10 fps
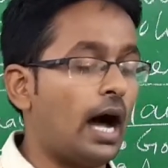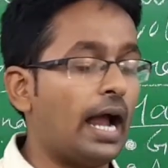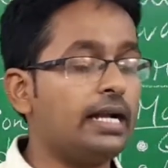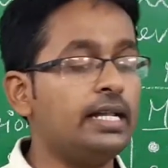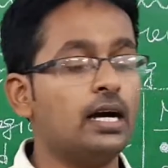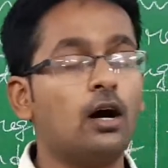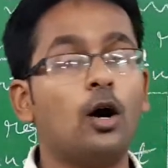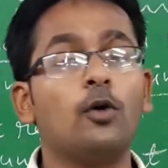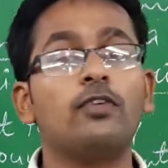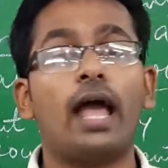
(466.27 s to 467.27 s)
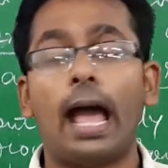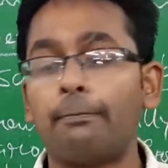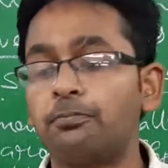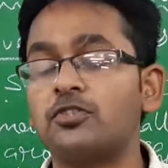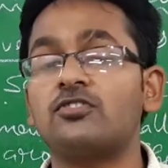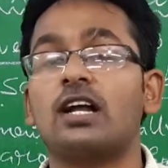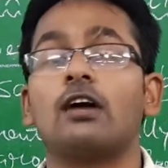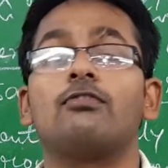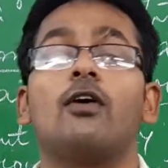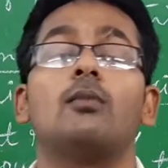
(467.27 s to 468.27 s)
idea of
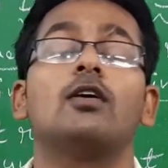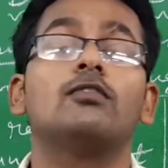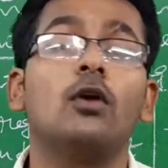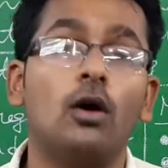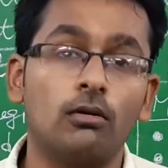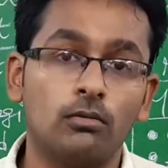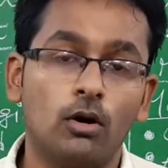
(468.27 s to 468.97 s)
abstract form of God,